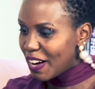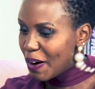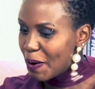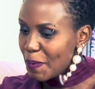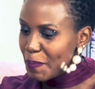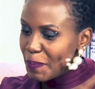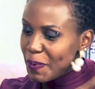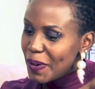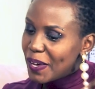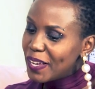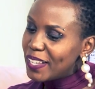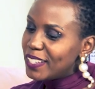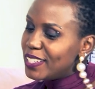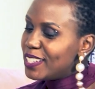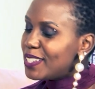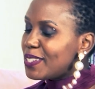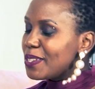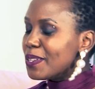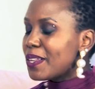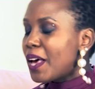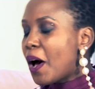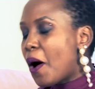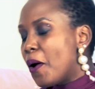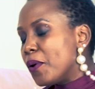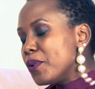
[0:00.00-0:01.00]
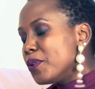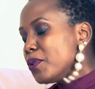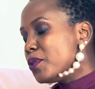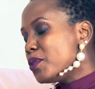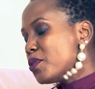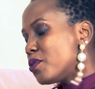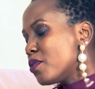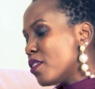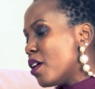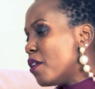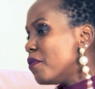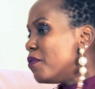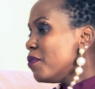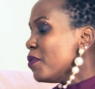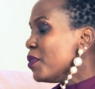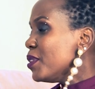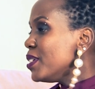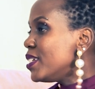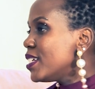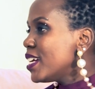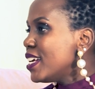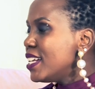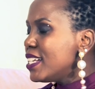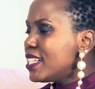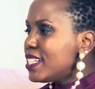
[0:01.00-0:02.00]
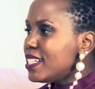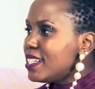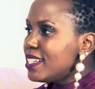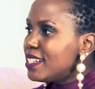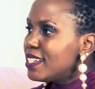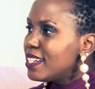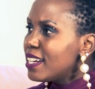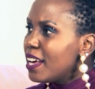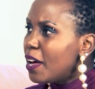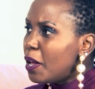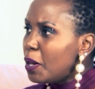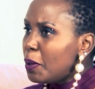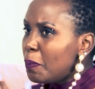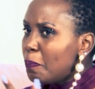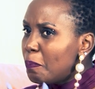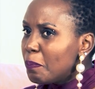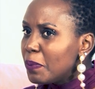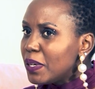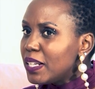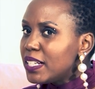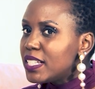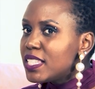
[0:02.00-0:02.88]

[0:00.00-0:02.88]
compared to how you travel. Just help me